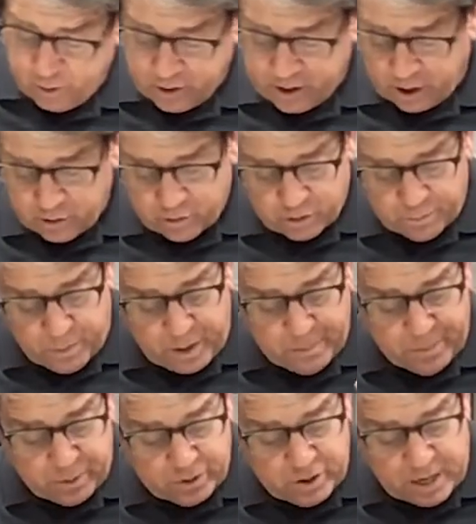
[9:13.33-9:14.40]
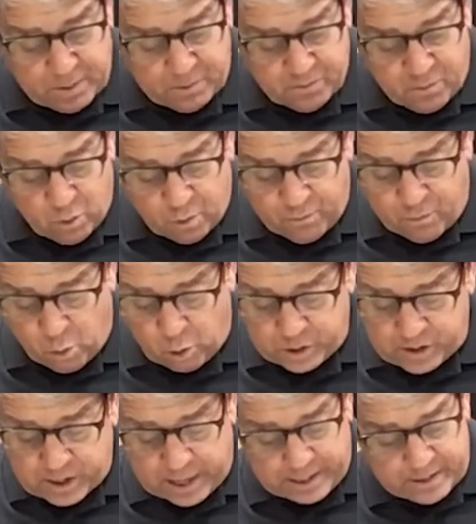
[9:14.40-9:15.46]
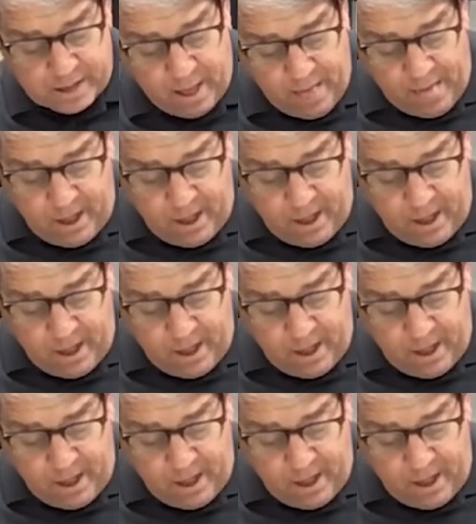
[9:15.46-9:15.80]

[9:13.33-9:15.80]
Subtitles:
You adulterous people, James 4:4 says,